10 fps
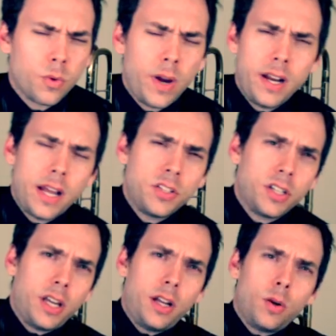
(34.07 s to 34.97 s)
great
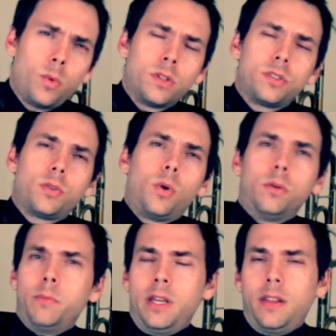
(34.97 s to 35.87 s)
educator once
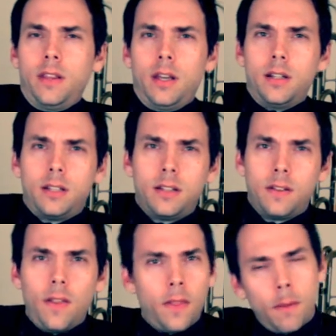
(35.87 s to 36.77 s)
told me that
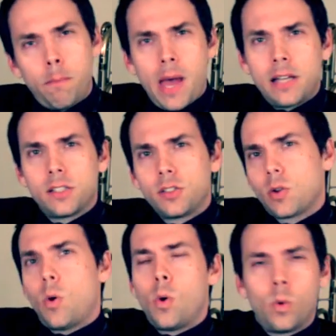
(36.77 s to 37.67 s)
the best
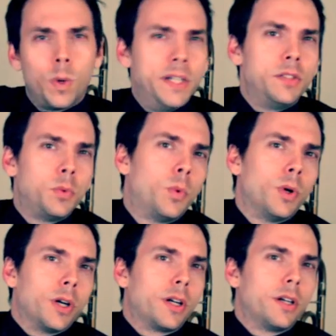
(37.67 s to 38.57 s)
always
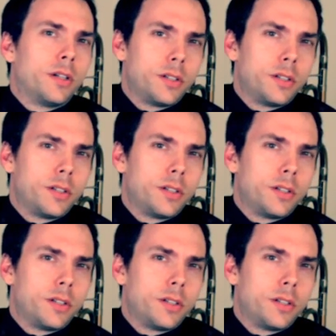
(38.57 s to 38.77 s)
work.